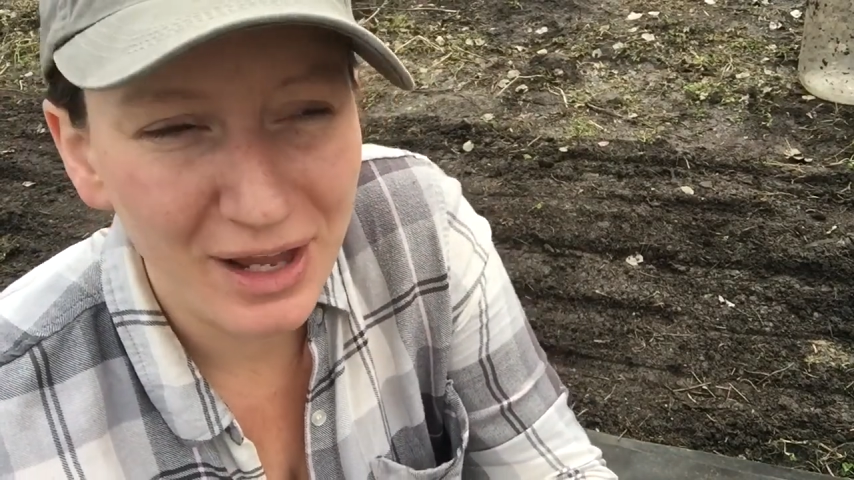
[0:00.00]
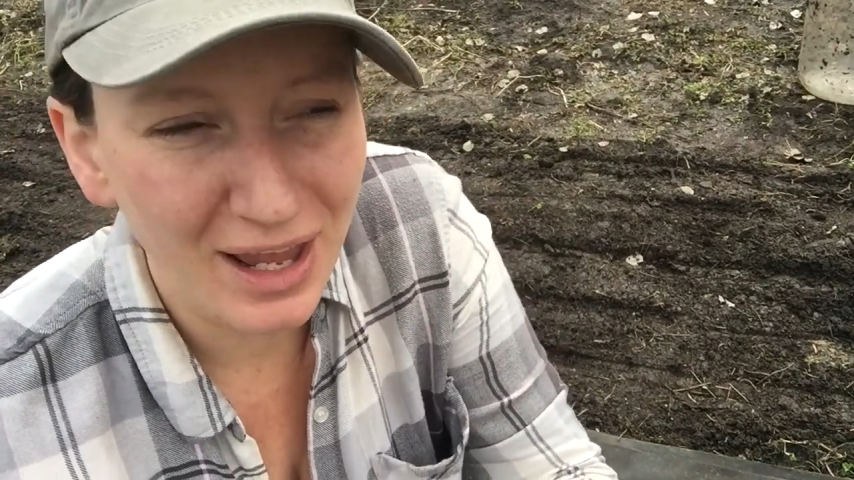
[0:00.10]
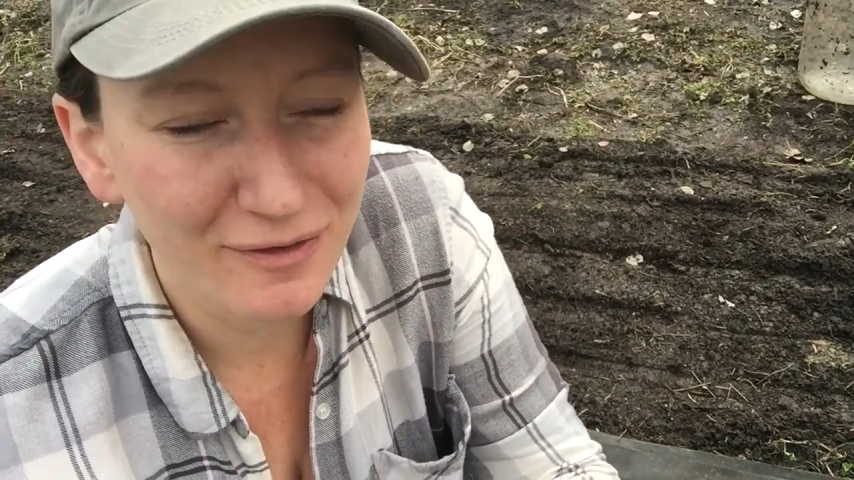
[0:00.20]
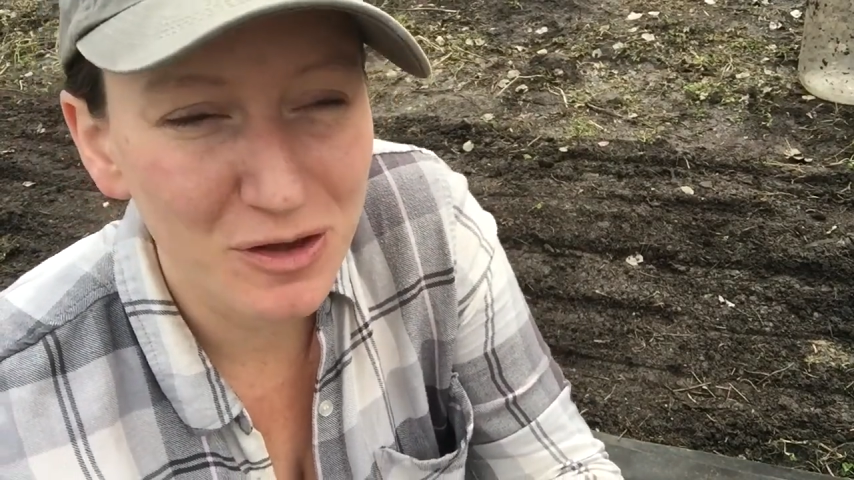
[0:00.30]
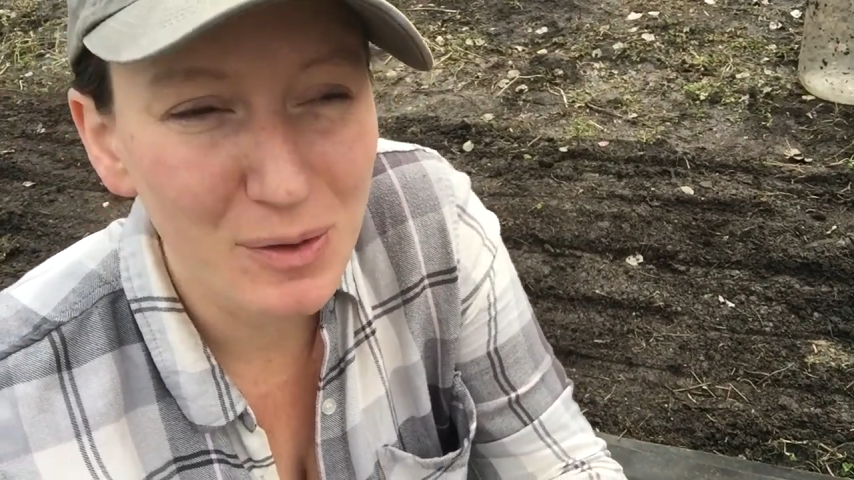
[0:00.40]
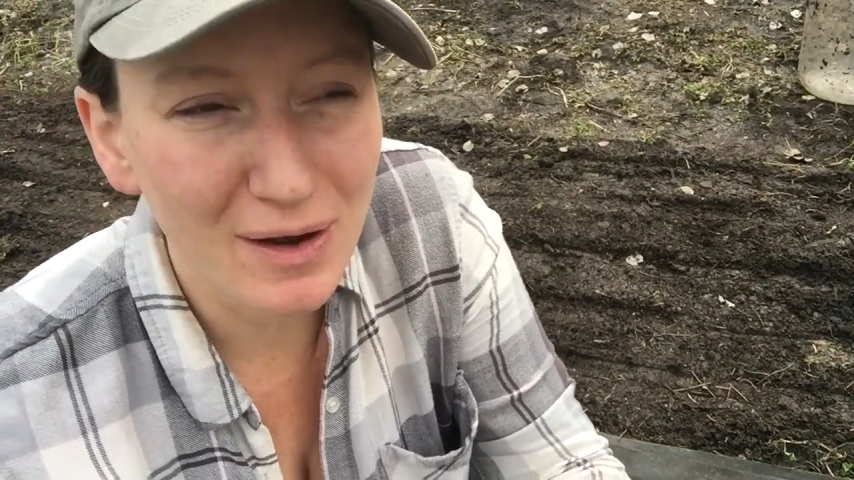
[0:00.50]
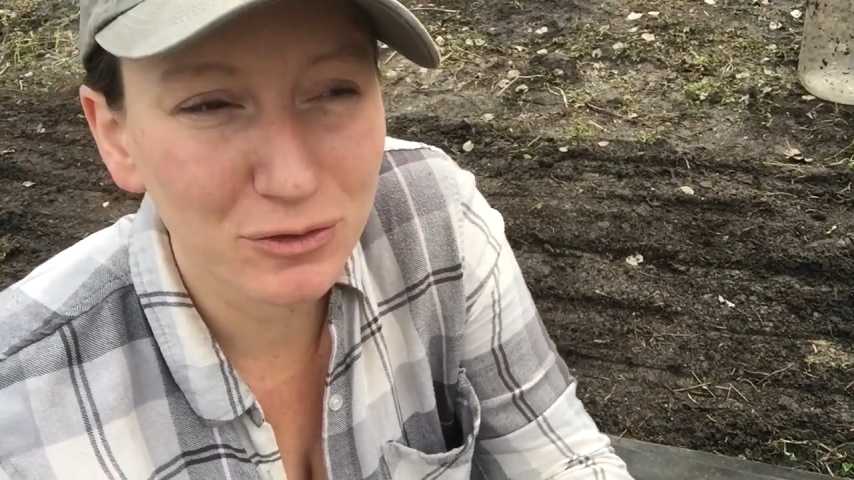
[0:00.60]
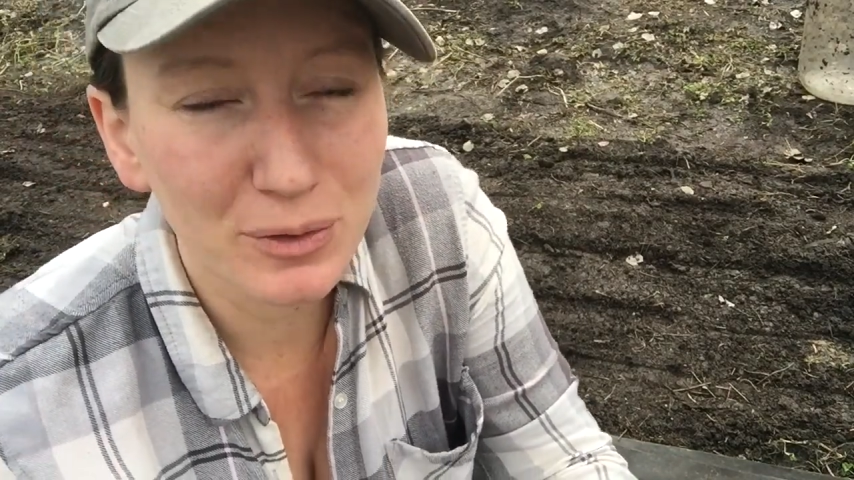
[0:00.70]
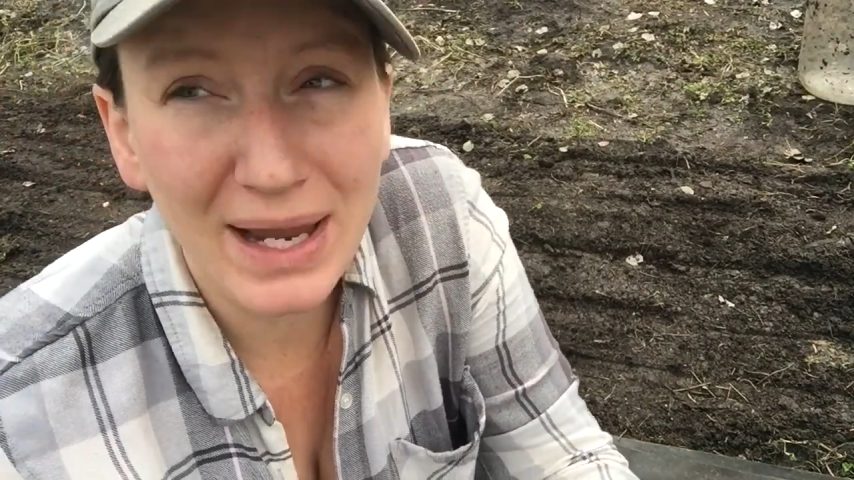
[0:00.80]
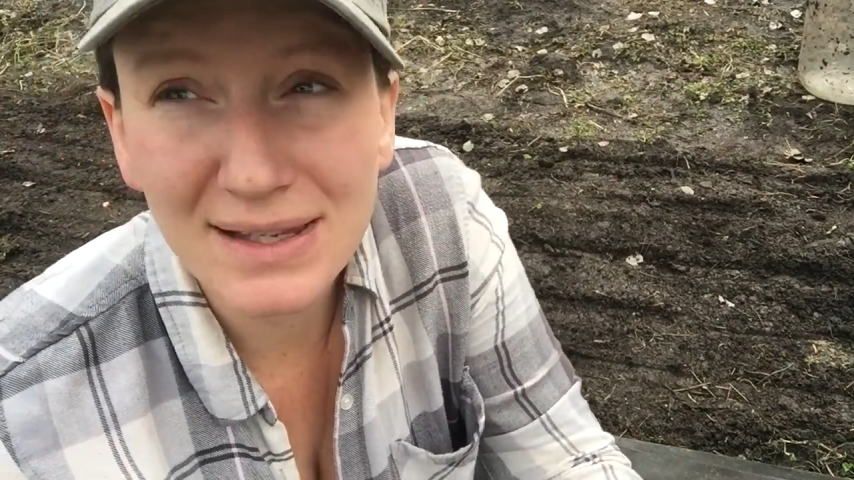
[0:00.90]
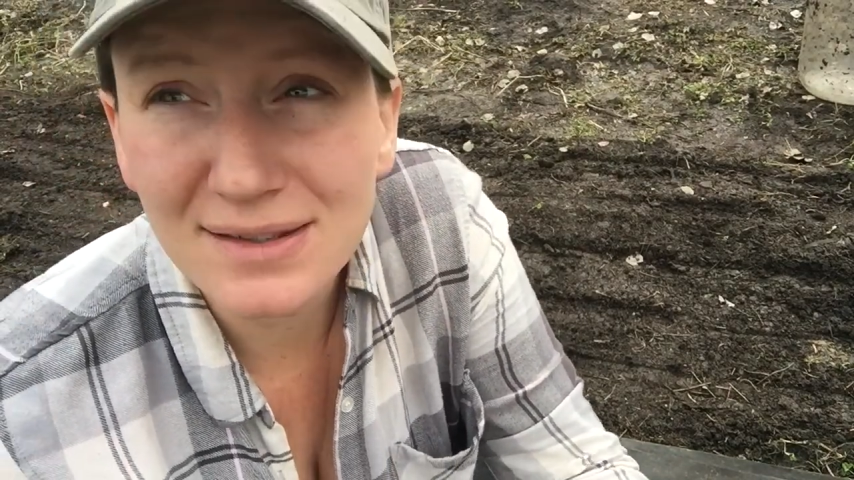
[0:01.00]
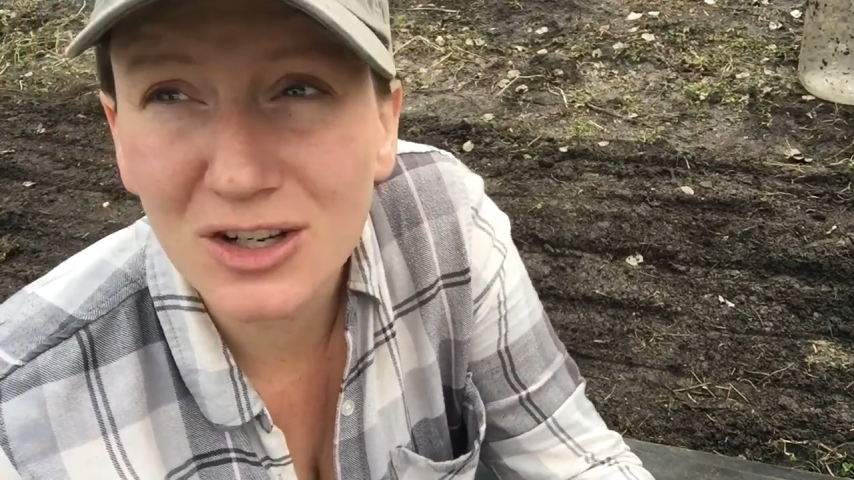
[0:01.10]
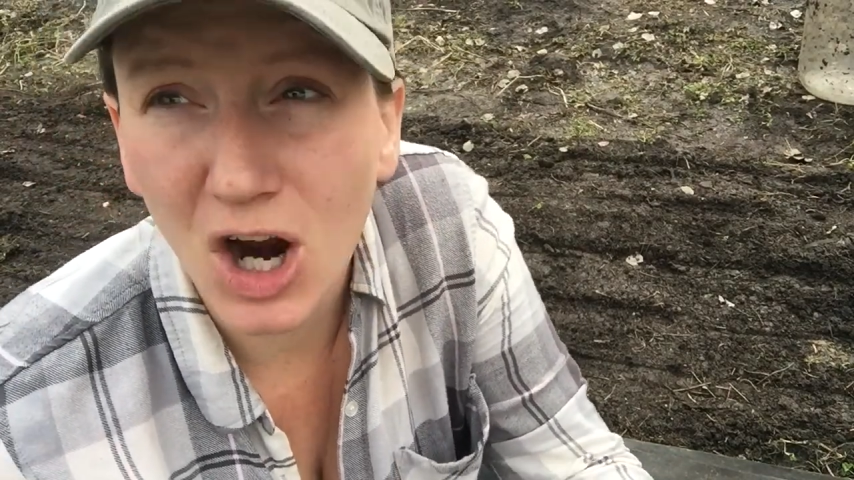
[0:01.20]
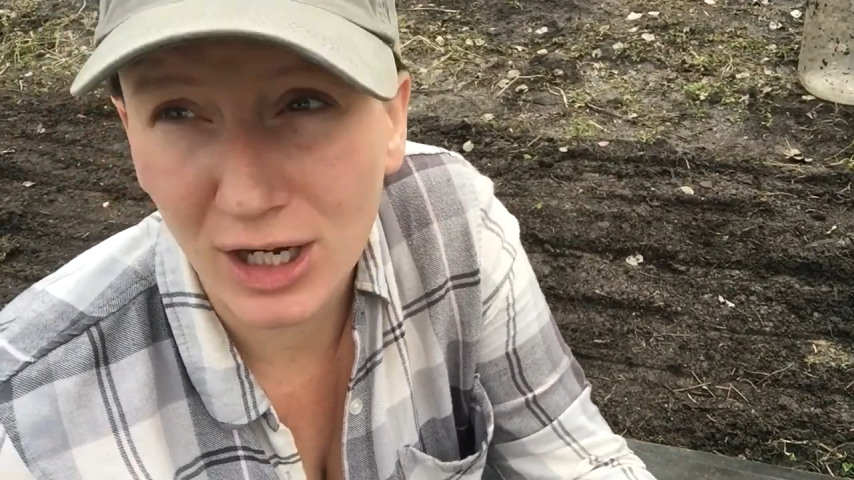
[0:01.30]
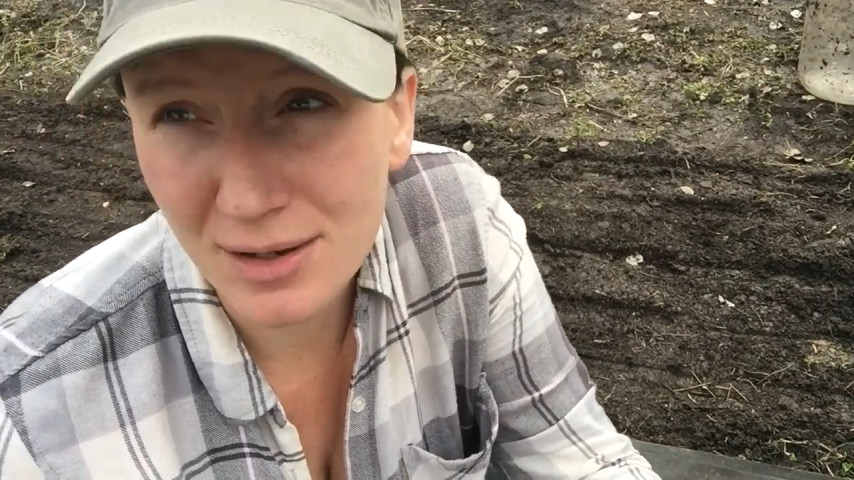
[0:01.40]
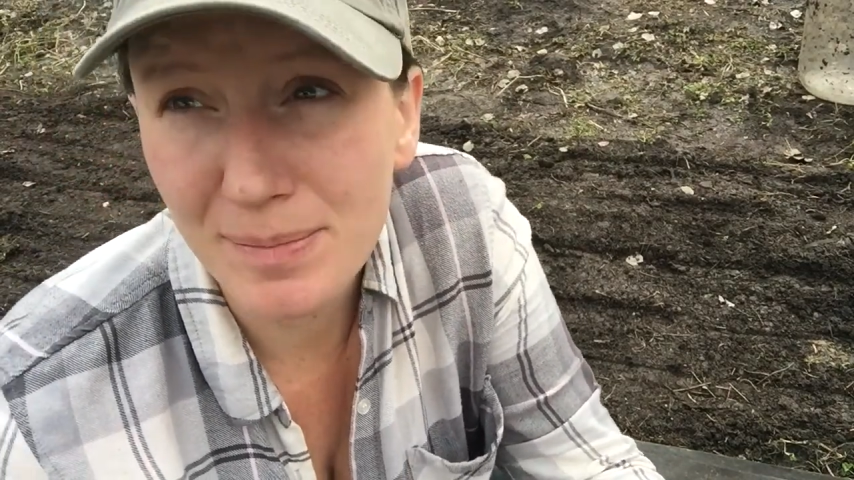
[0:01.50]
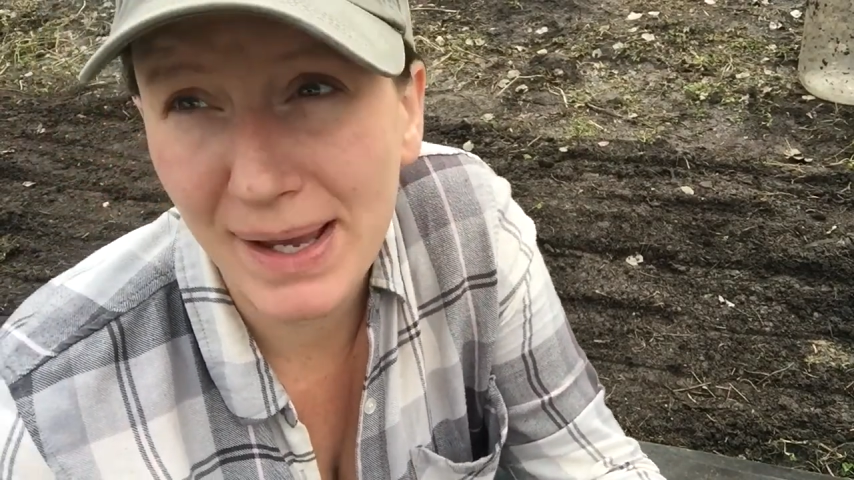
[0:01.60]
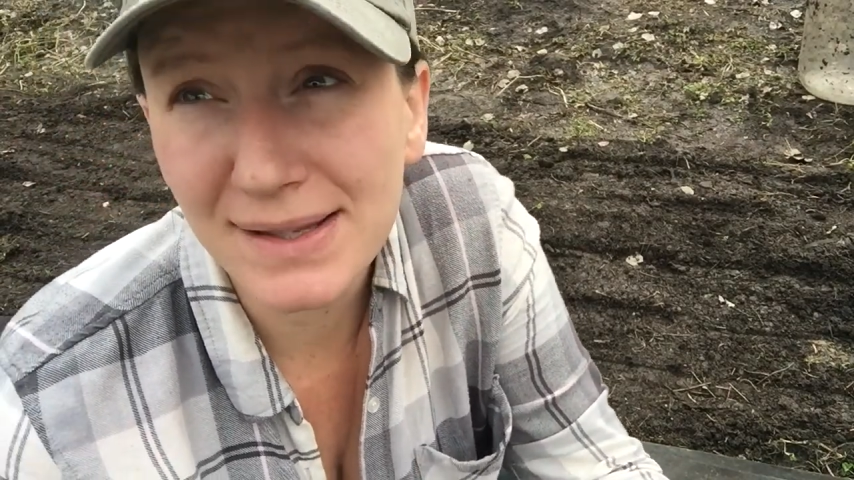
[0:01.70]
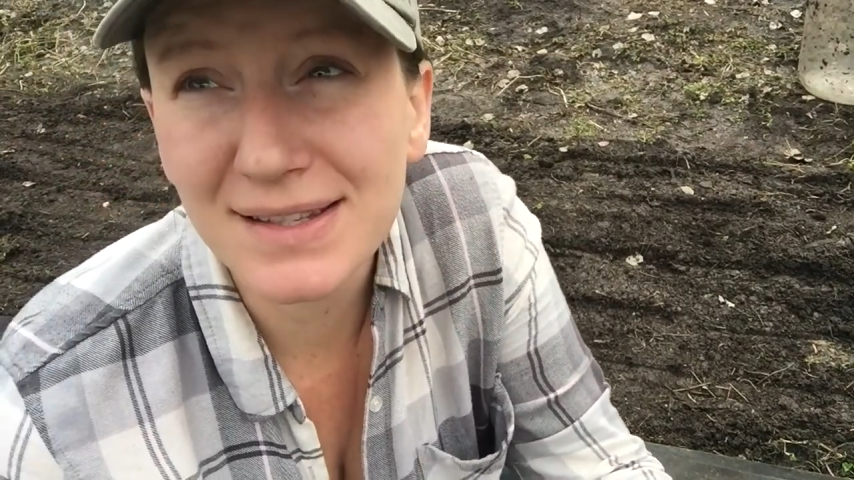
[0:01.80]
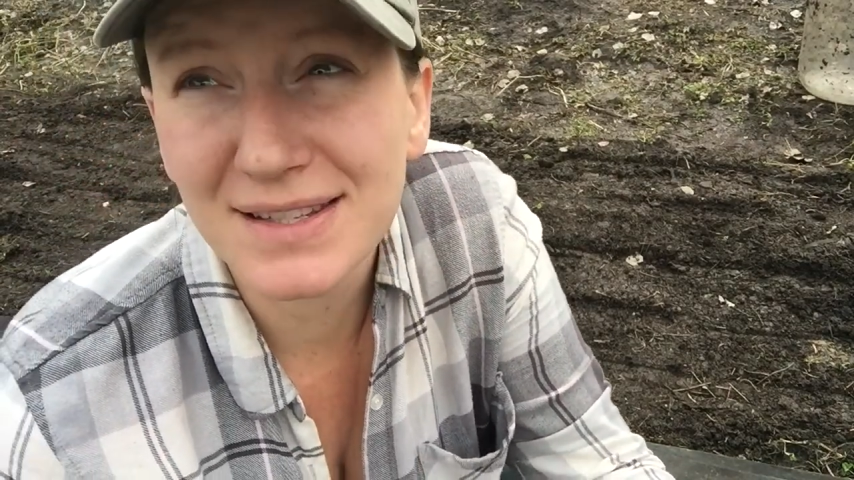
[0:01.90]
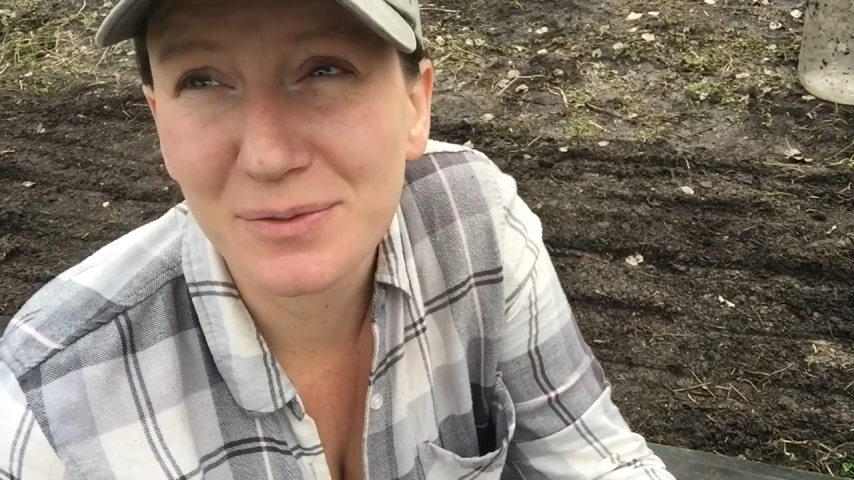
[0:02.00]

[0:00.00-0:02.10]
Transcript: If you have raised garden beds